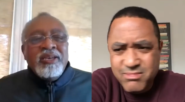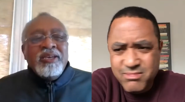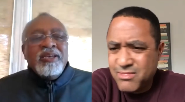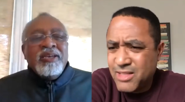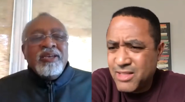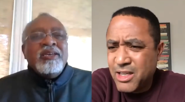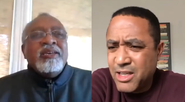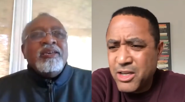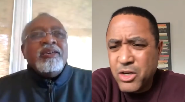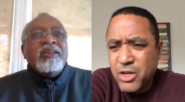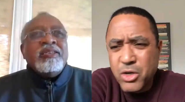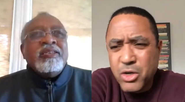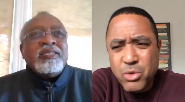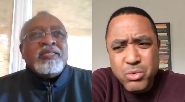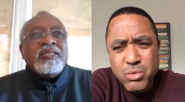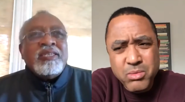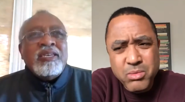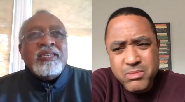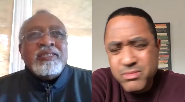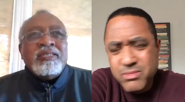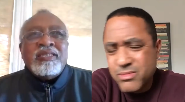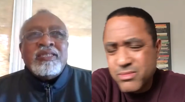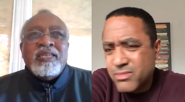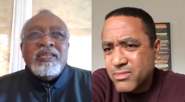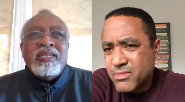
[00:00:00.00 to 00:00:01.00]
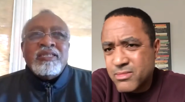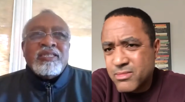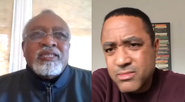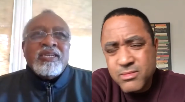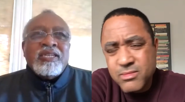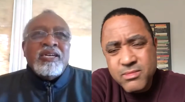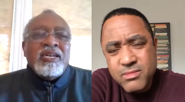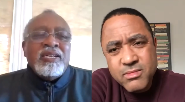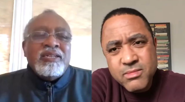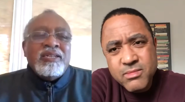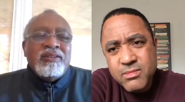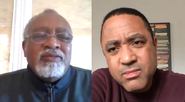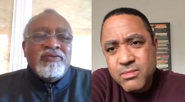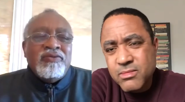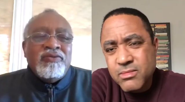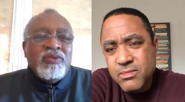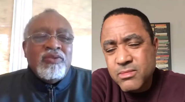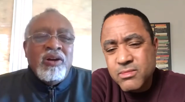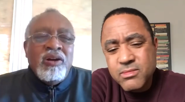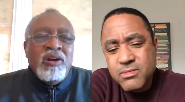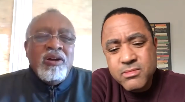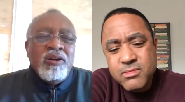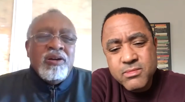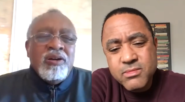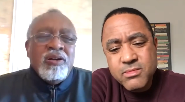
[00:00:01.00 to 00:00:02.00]
Speaker 1: no. It's it's it's kind of
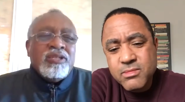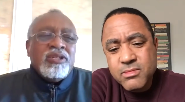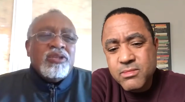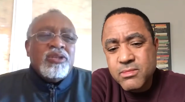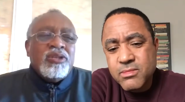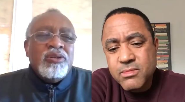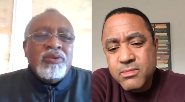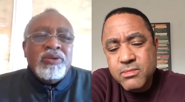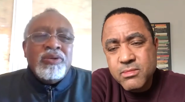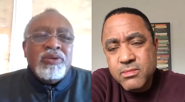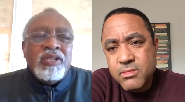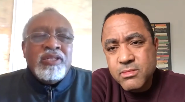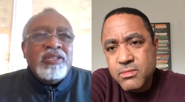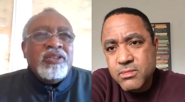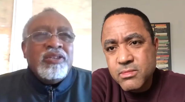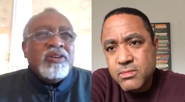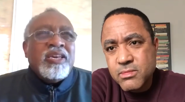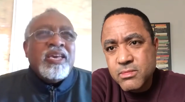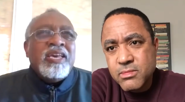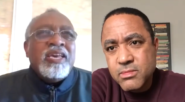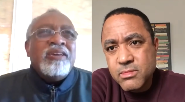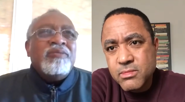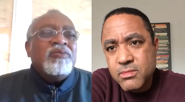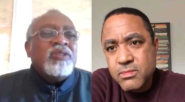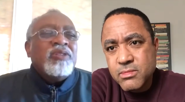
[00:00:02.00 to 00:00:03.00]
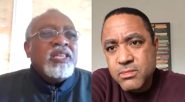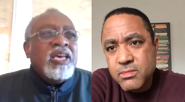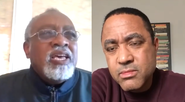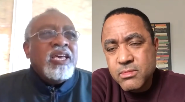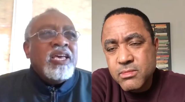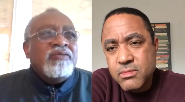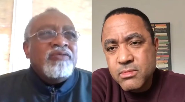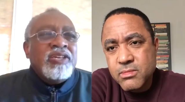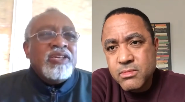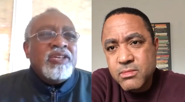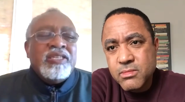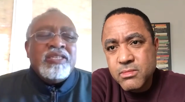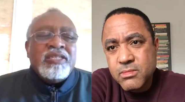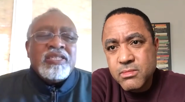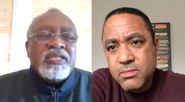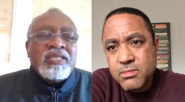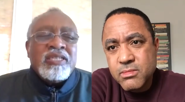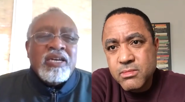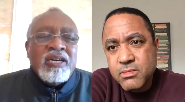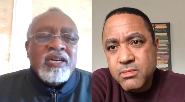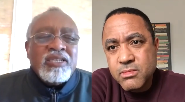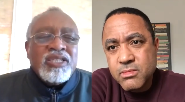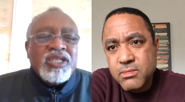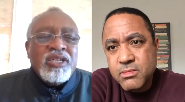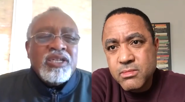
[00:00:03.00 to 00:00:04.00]
hard to do, and then you can't really have any
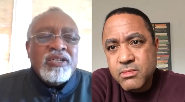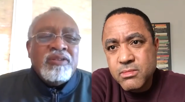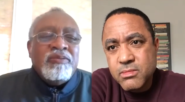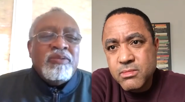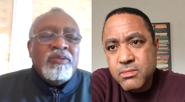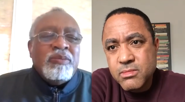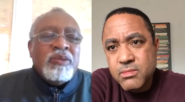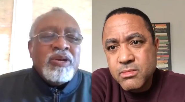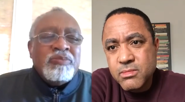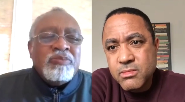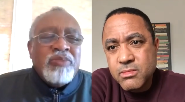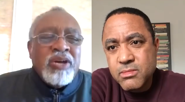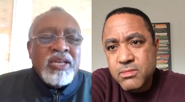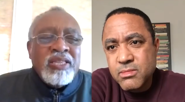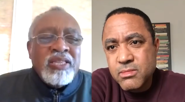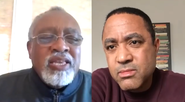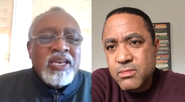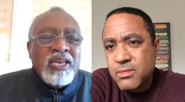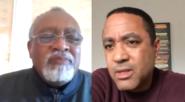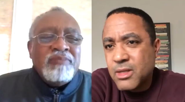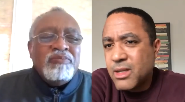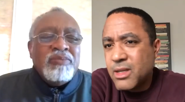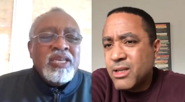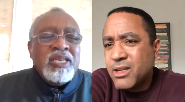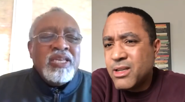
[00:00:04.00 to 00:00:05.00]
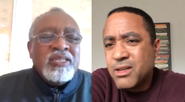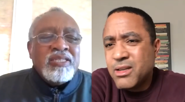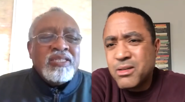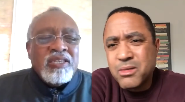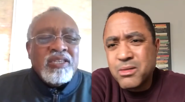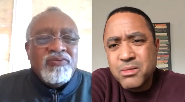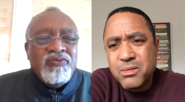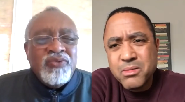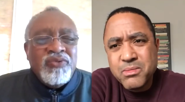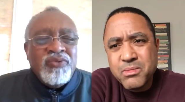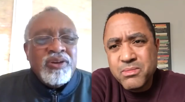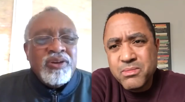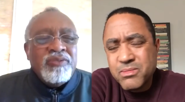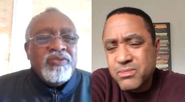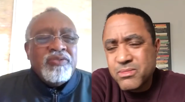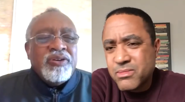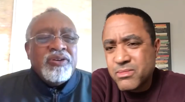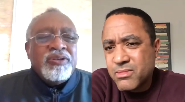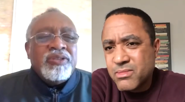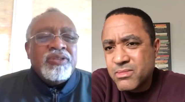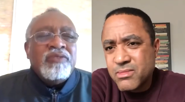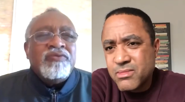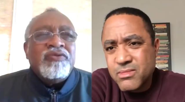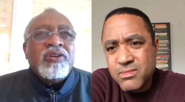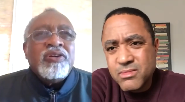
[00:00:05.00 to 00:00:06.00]
discussion by, by that no. means. It's very
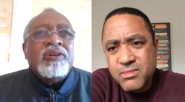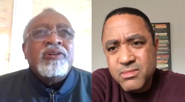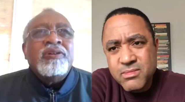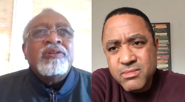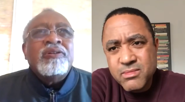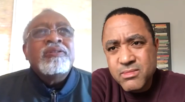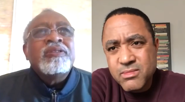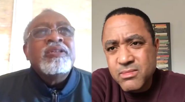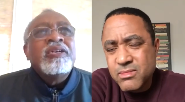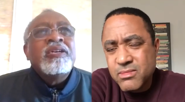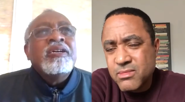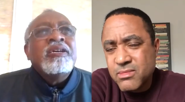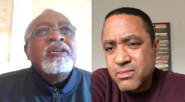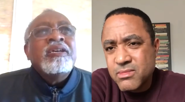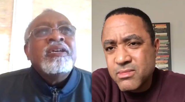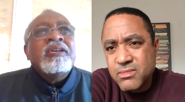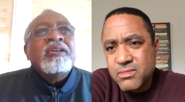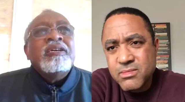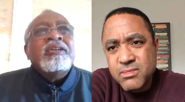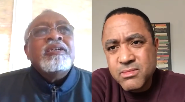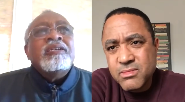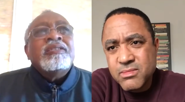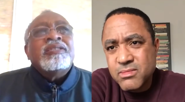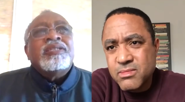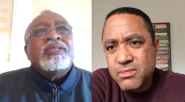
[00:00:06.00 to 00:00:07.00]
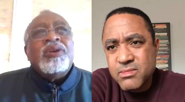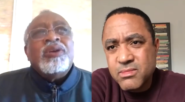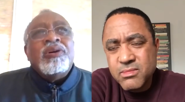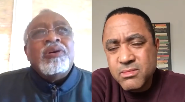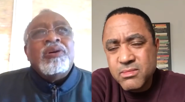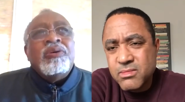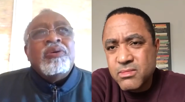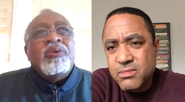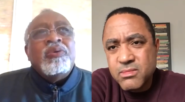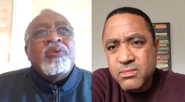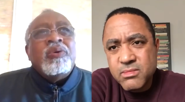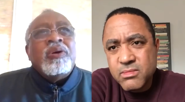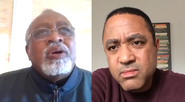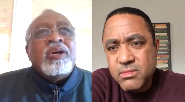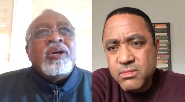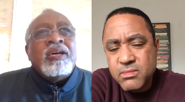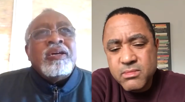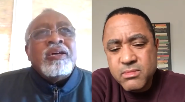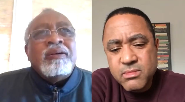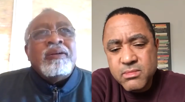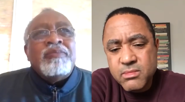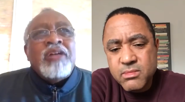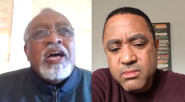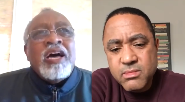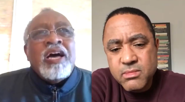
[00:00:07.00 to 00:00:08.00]
very difficult. Mm-mm. So
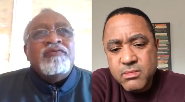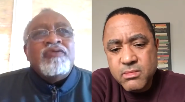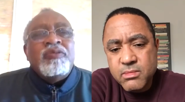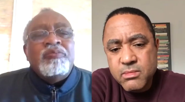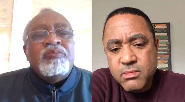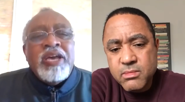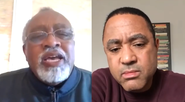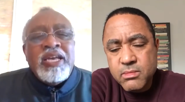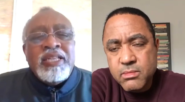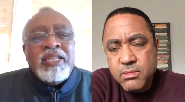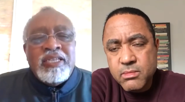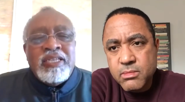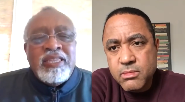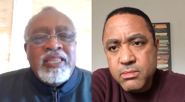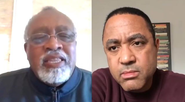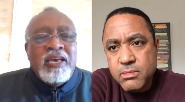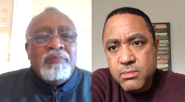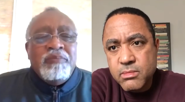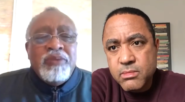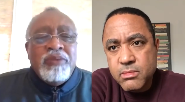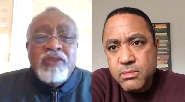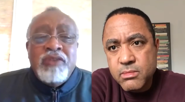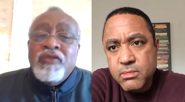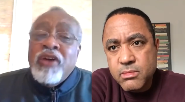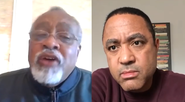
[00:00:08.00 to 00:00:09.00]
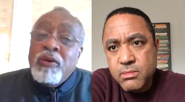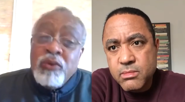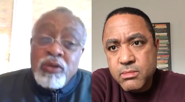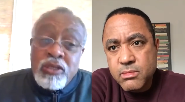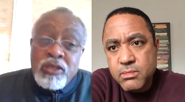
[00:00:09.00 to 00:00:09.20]
um, I've abandoned that. But if I were